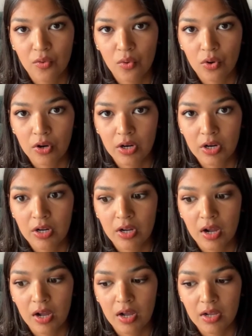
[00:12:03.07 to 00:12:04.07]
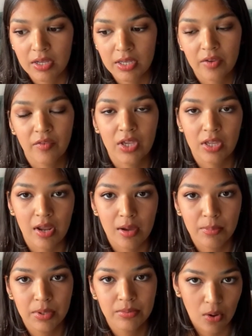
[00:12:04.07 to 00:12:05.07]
for giving it up.